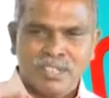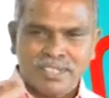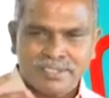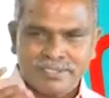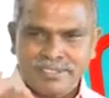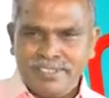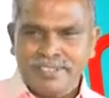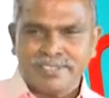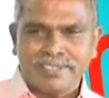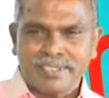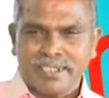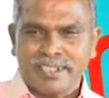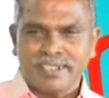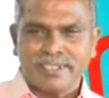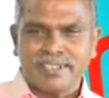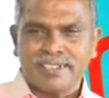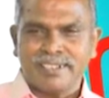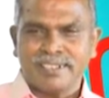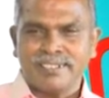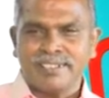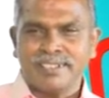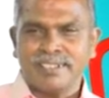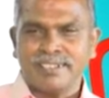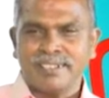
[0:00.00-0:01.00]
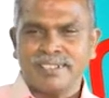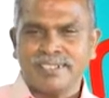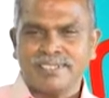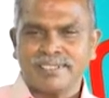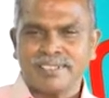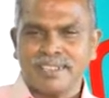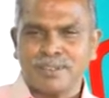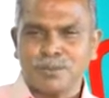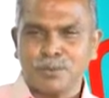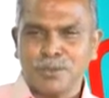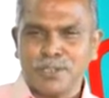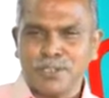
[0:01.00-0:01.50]
These electric signals
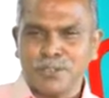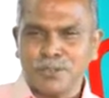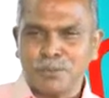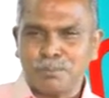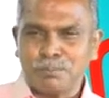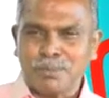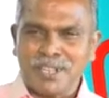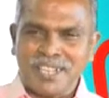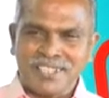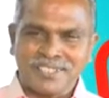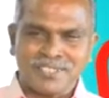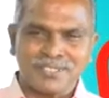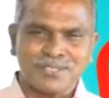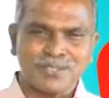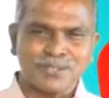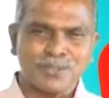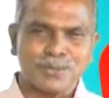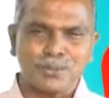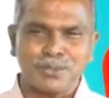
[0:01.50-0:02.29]
are going to pass